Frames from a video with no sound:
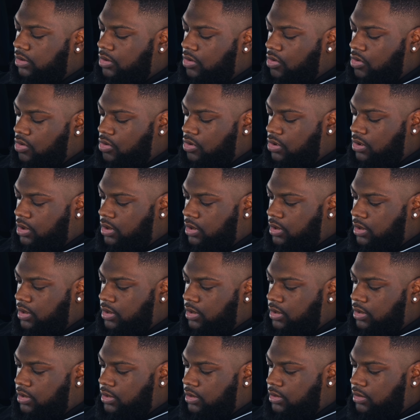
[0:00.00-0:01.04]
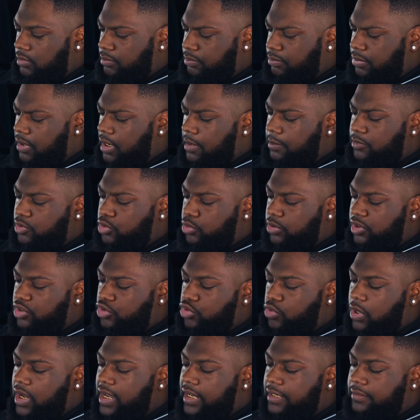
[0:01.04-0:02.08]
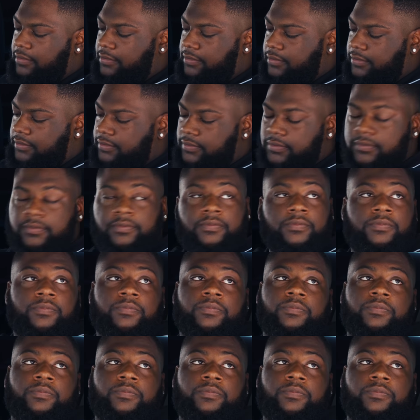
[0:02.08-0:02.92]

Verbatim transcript: on Palm Tree Drive. Yeah.